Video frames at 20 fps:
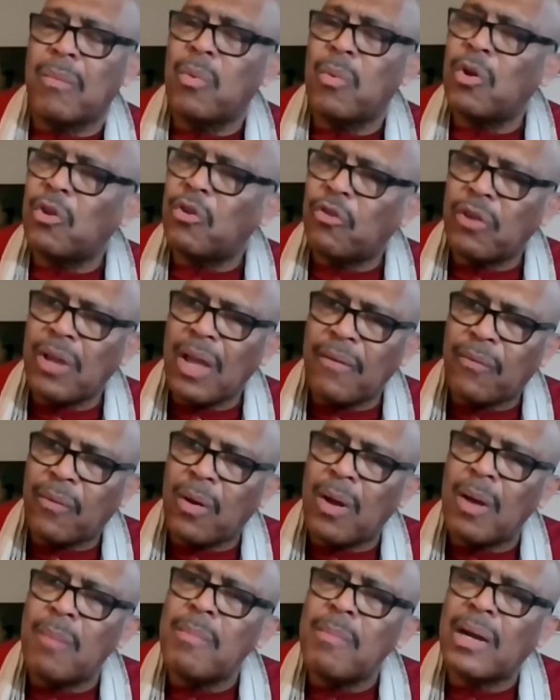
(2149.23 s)
Would she have
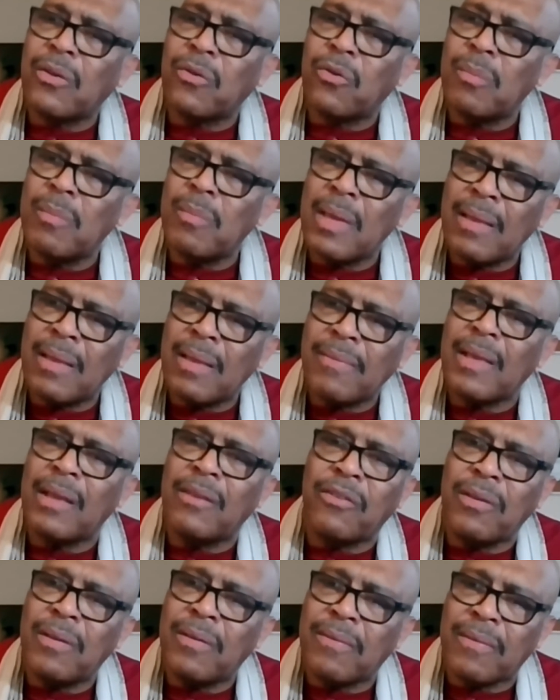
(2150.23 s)
come back to me and
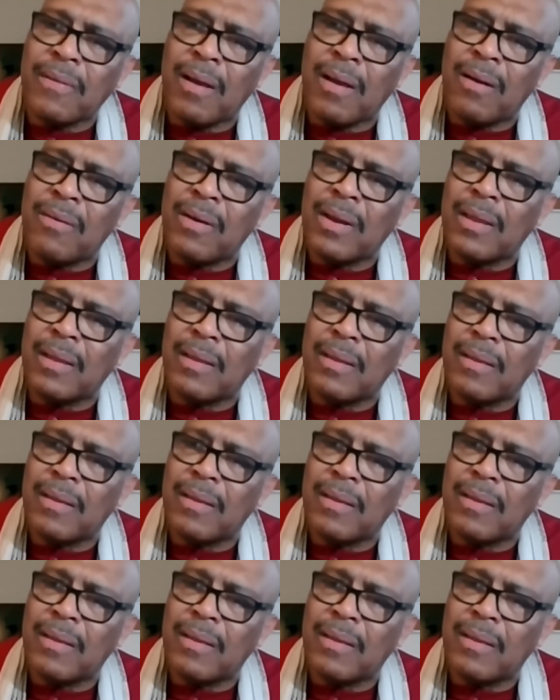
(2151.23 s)
said she's sorry?